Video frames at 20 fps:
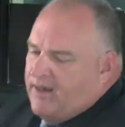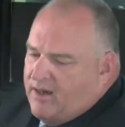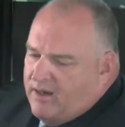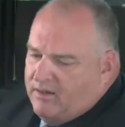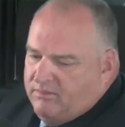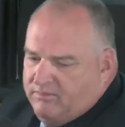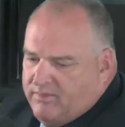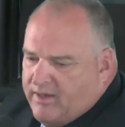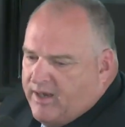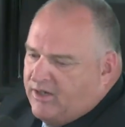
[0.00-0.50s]

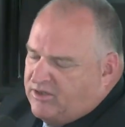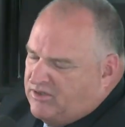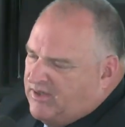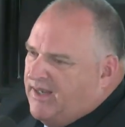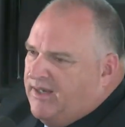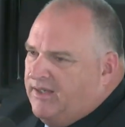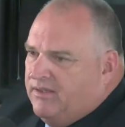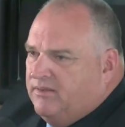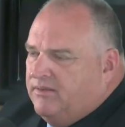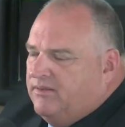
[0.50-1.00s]
our
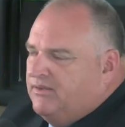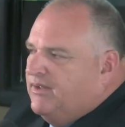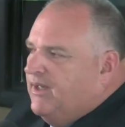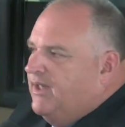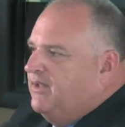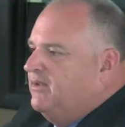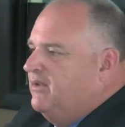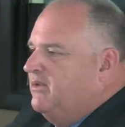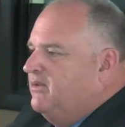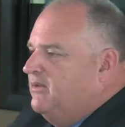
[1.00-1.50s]
training
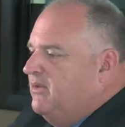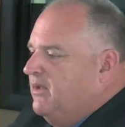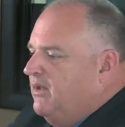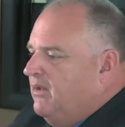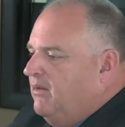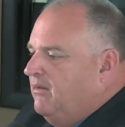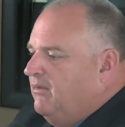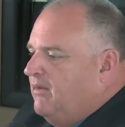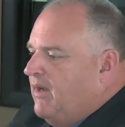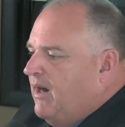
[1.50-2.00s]
sessions.
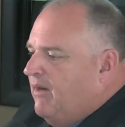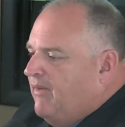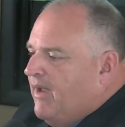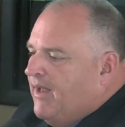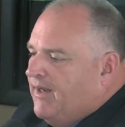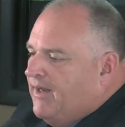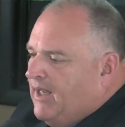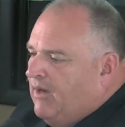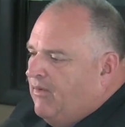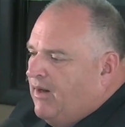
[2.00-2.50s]
Right
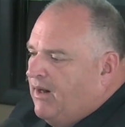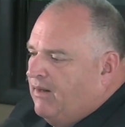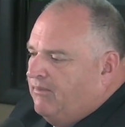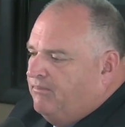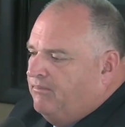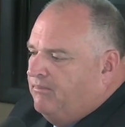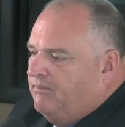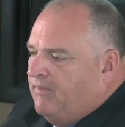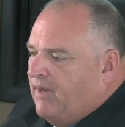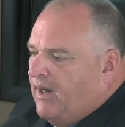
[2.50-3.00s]
now,
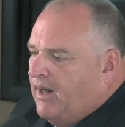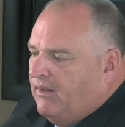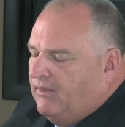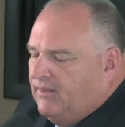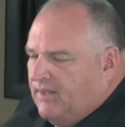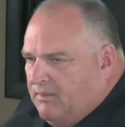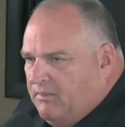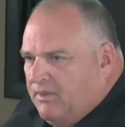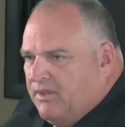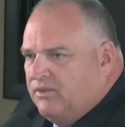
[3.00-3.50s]
our
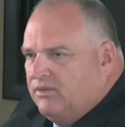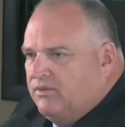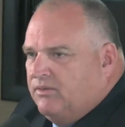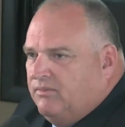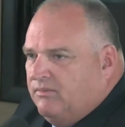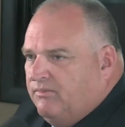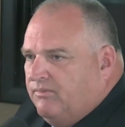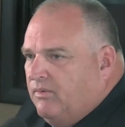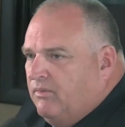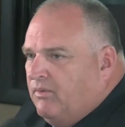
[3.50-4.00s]
limits
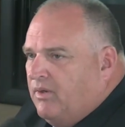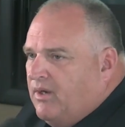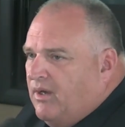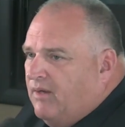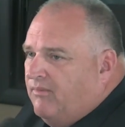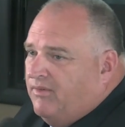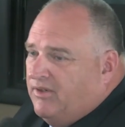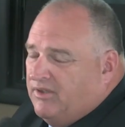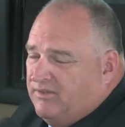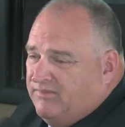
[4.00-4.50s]
for recovery is